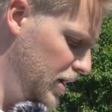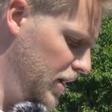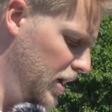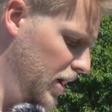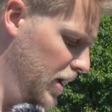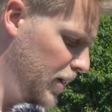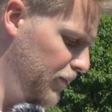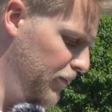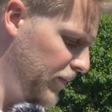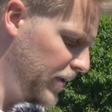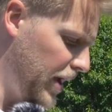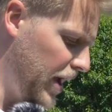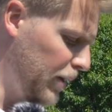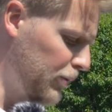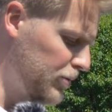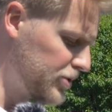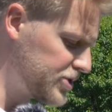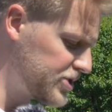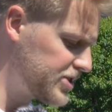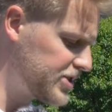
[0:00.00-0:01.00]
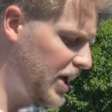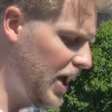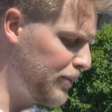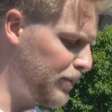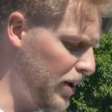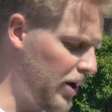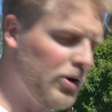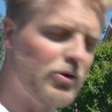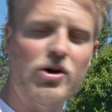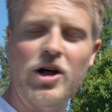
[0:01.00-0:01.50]
um, it will
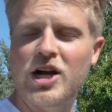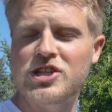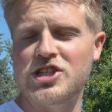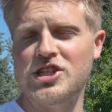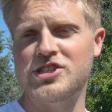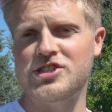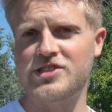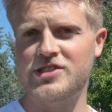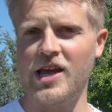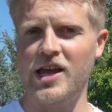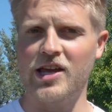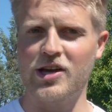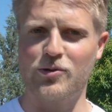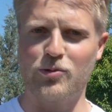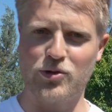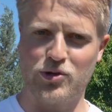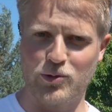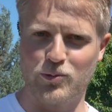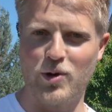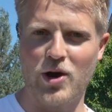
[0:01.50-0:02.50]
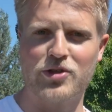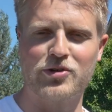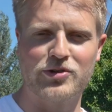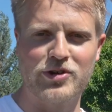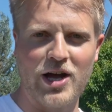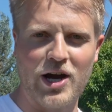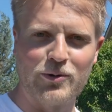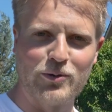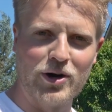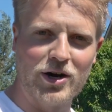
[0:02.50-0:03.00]
skip, it will actually sync with the weather
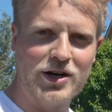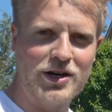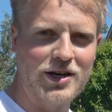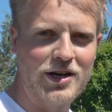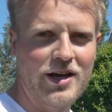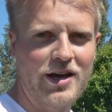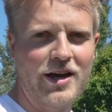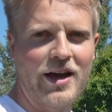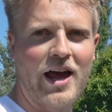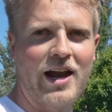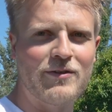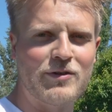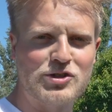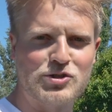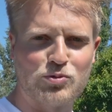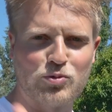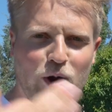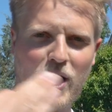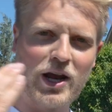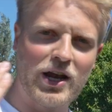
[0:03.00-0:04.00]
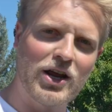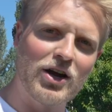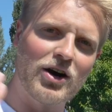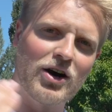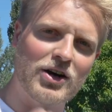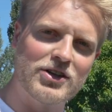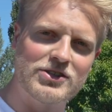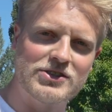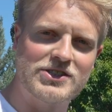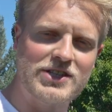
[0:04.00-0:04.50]
network. And if it's raining
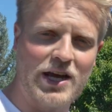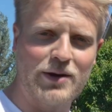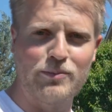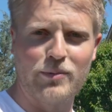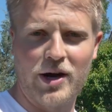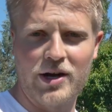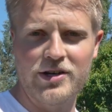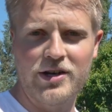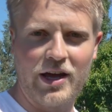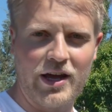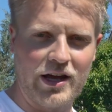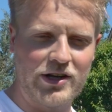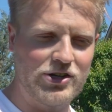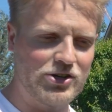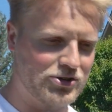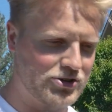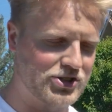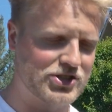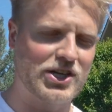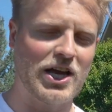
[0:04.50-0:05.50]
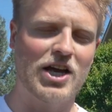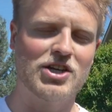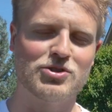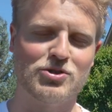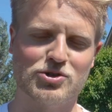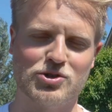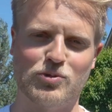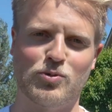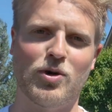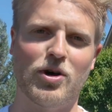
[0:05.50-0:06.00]
on say Monday and you're
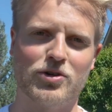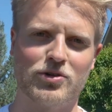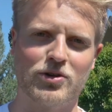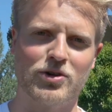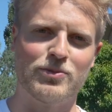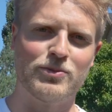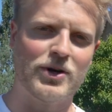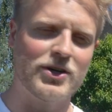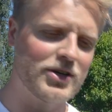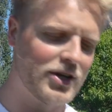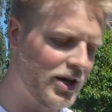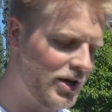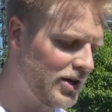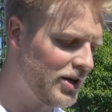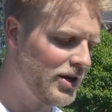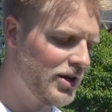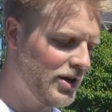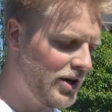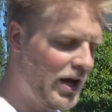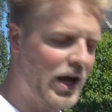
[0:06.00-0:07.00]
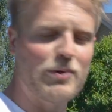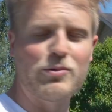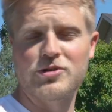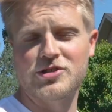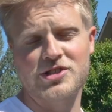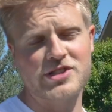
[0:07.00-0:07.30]
scheduled to water on Monday, it will